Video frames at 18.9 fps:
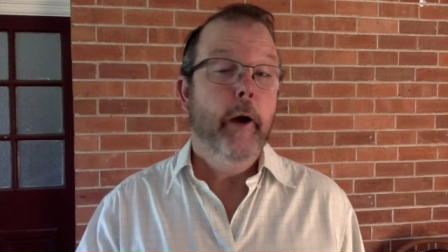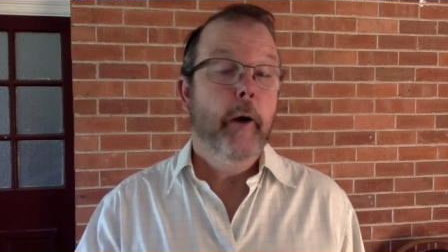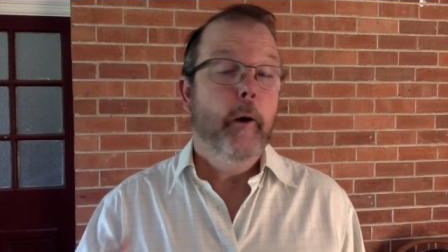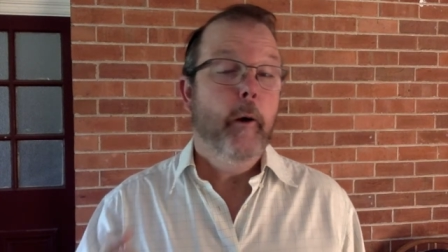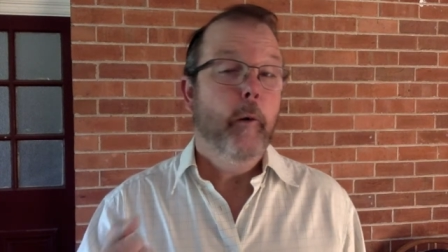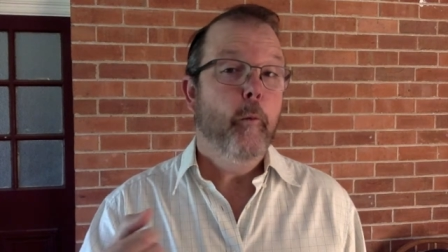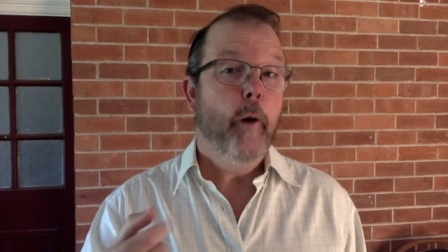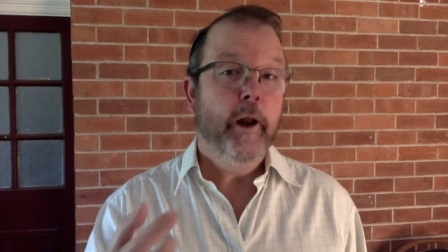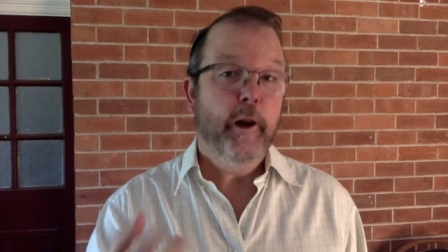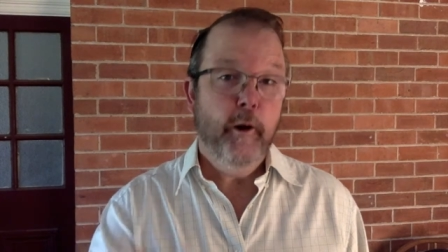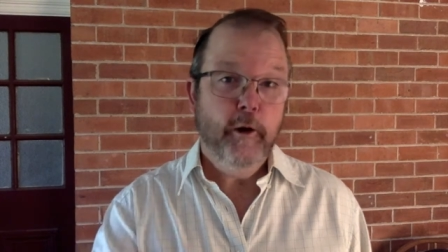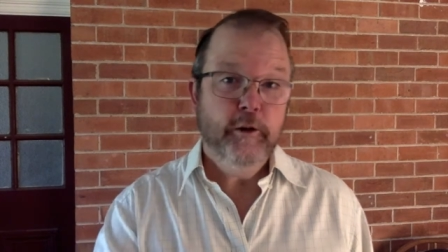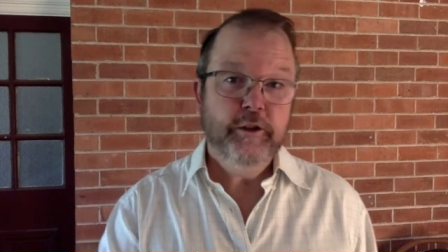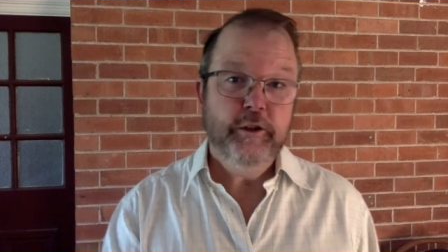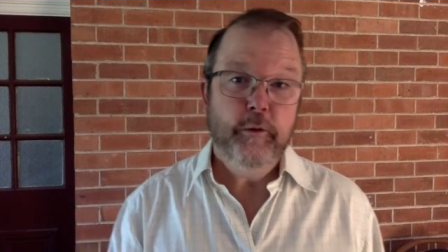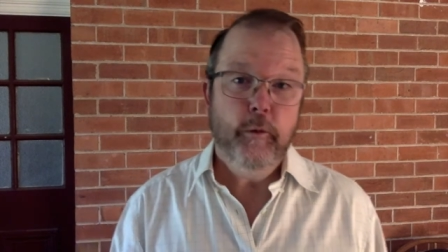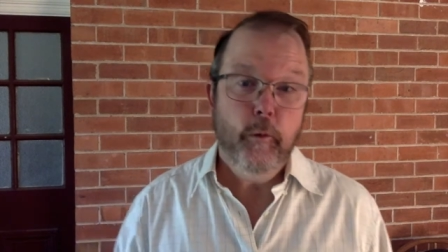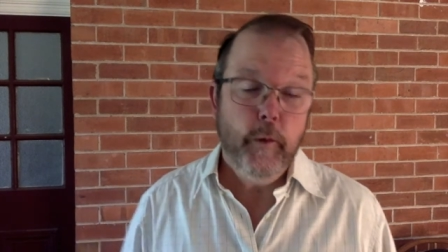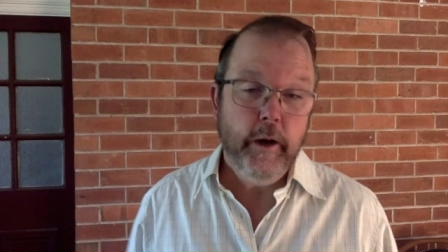One
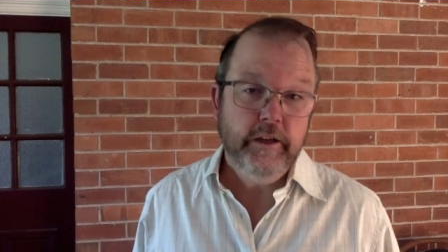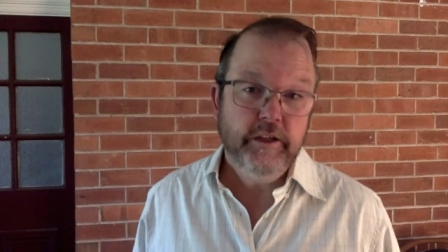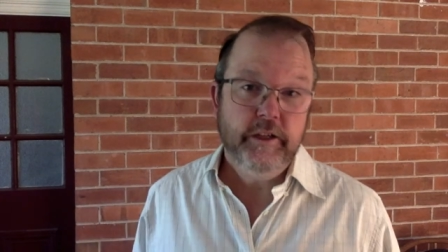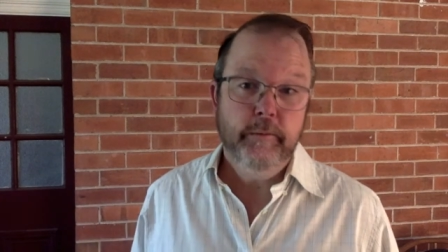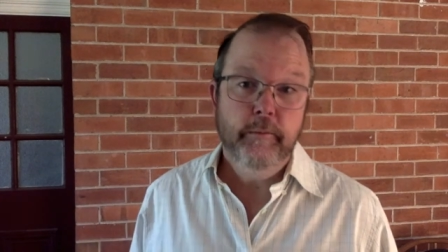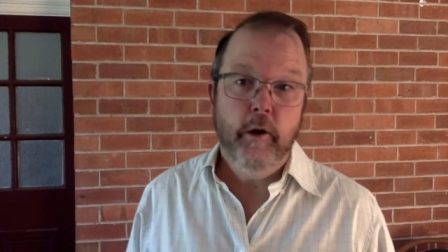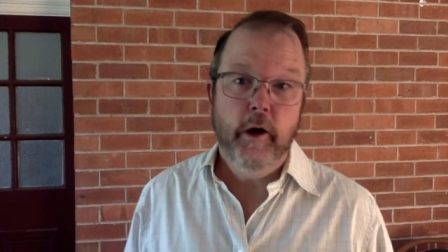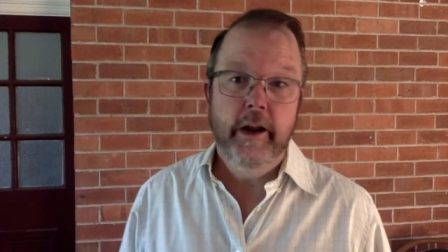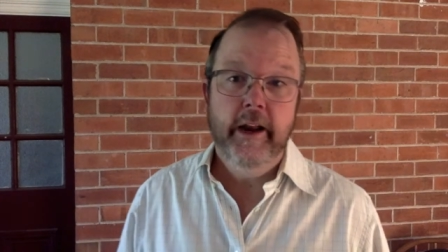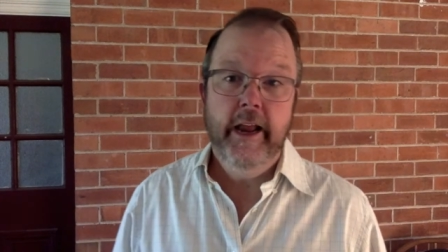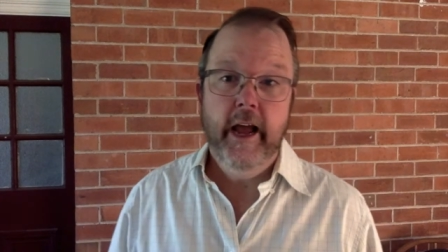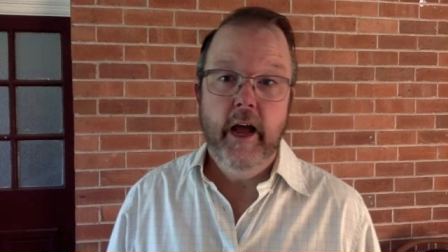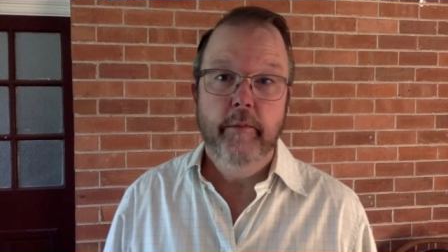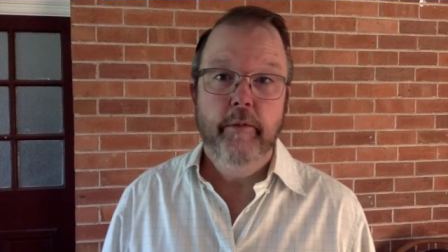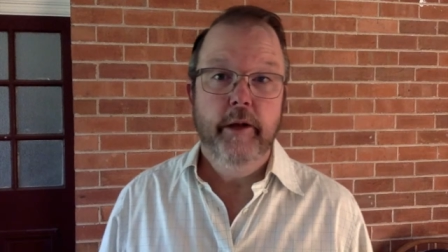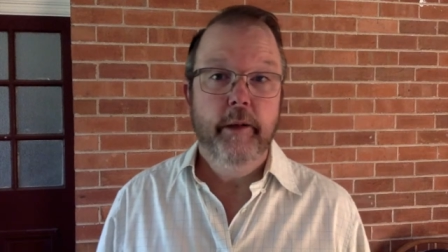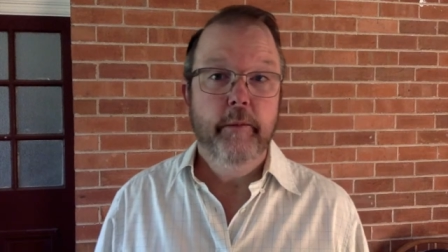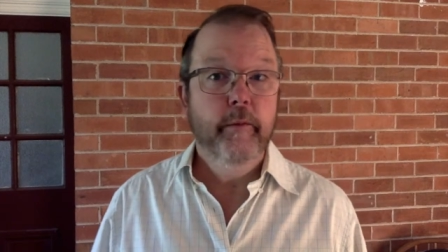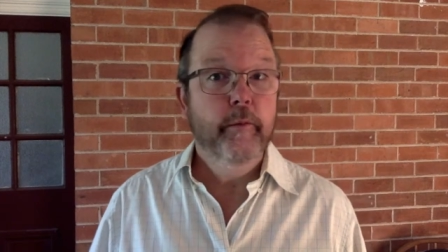logical question might now
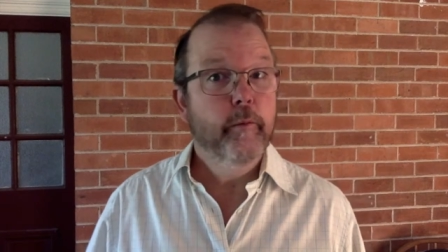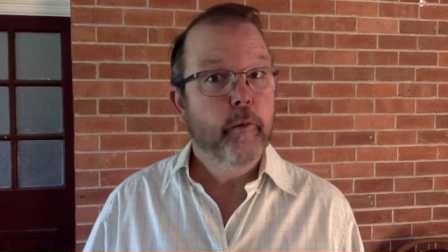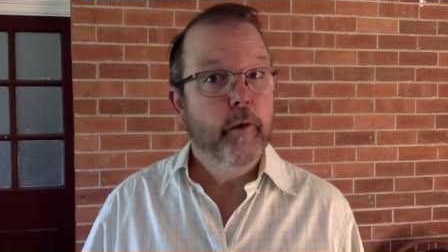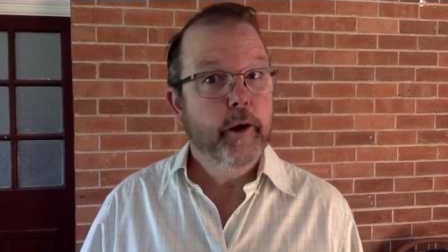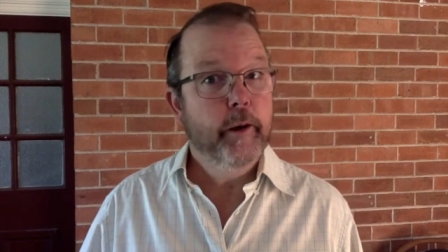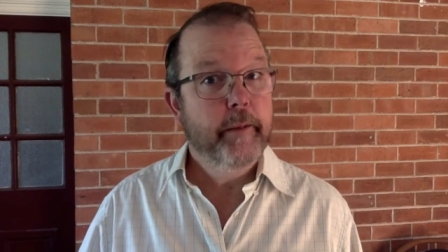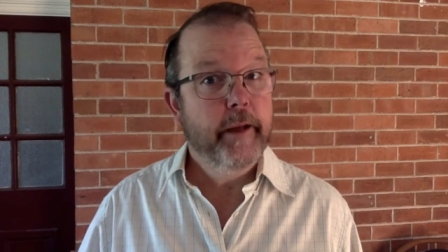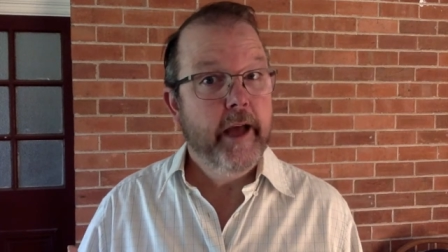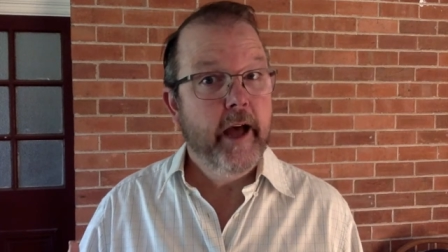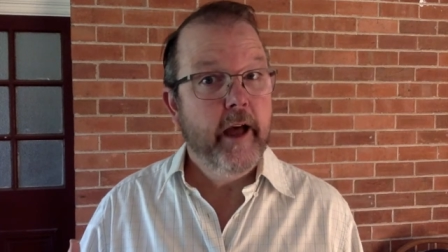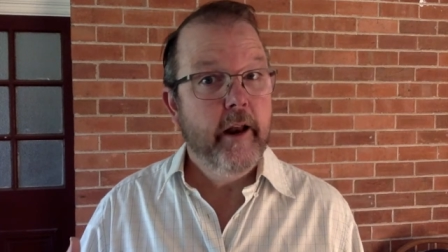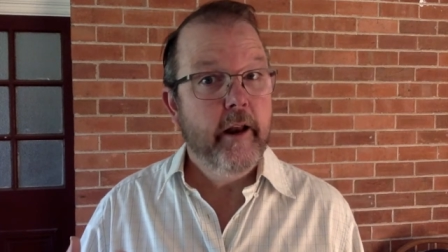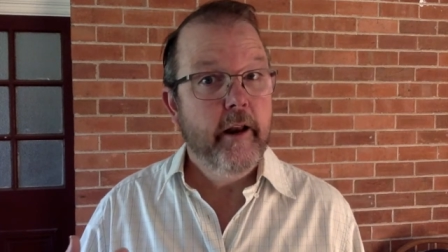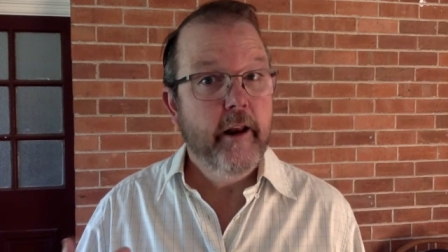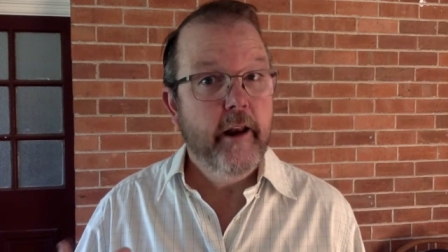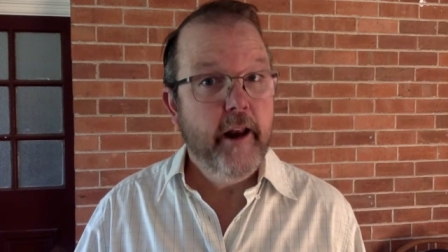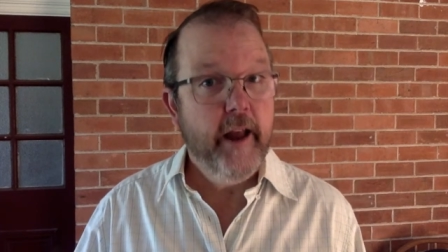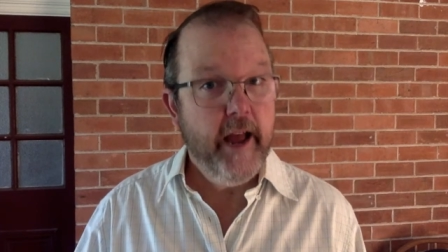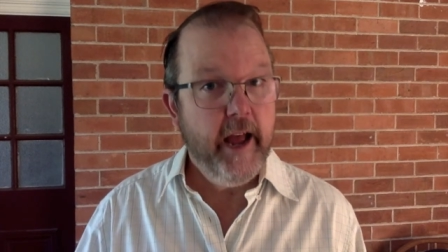be, but what about
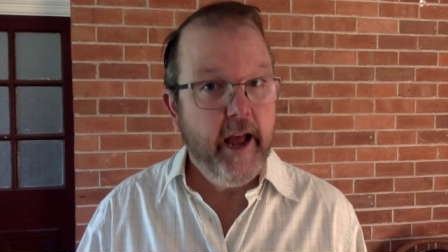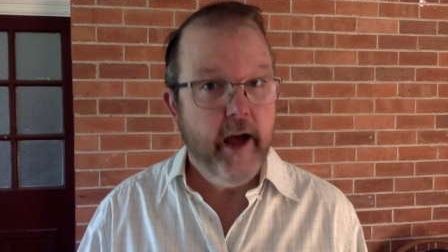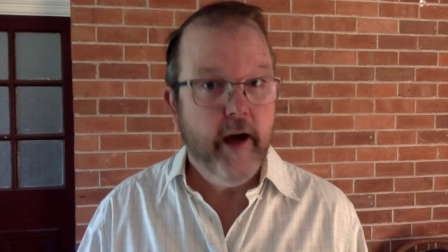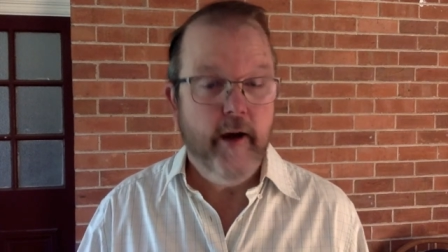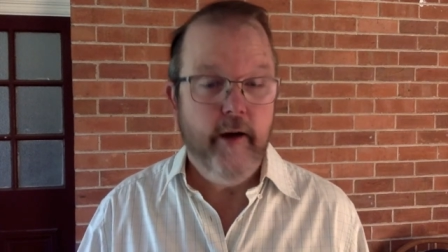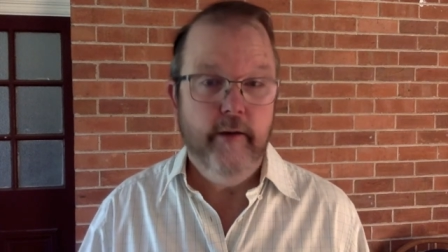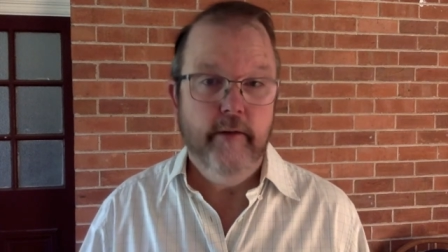now?